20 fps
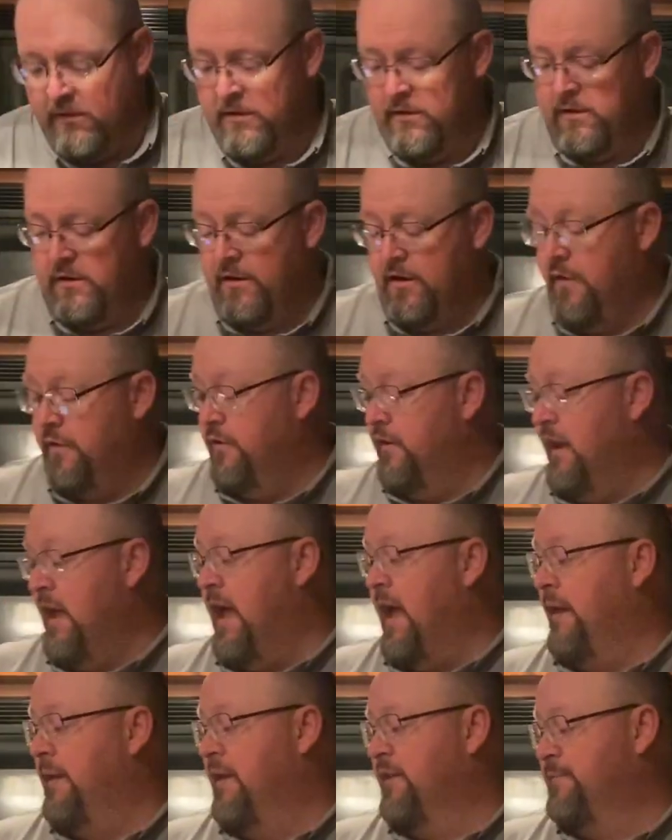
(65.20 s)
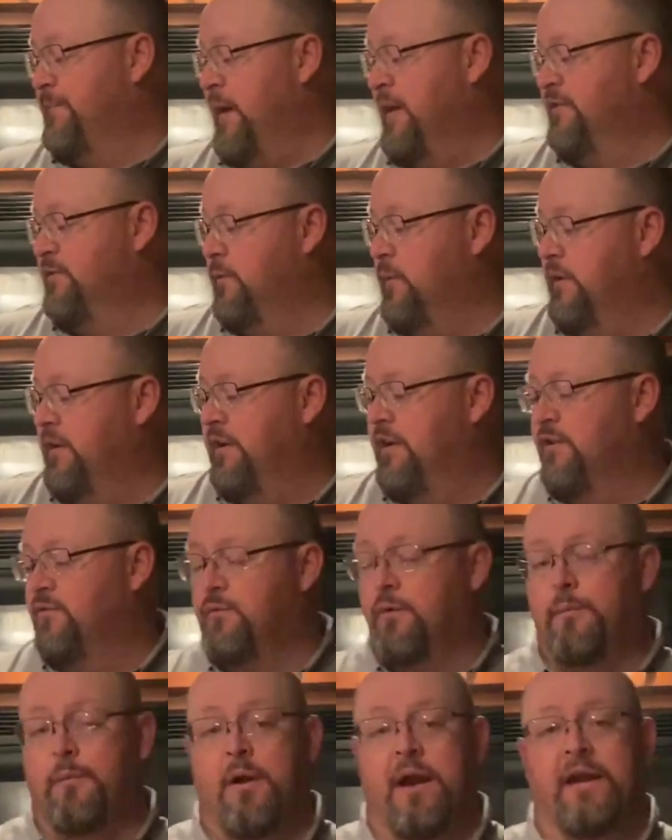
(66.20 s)
And other than that, that's basically what it is.
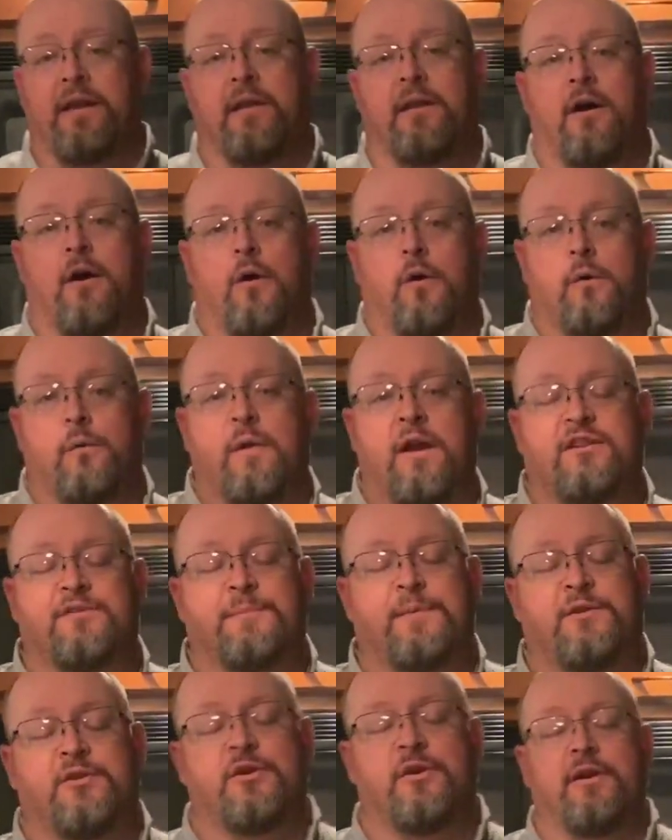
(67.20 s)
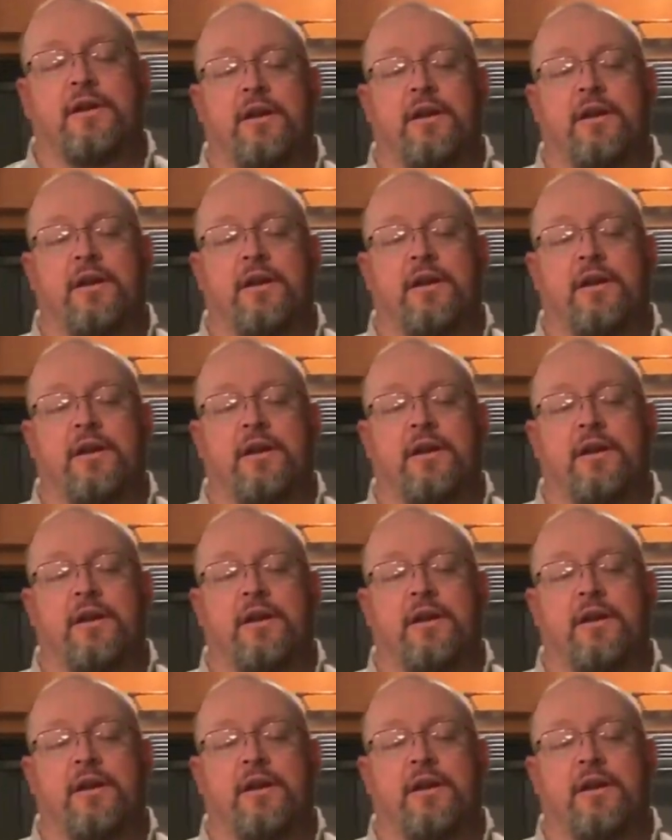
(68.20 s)
We'll bring the whole recipe to you. Once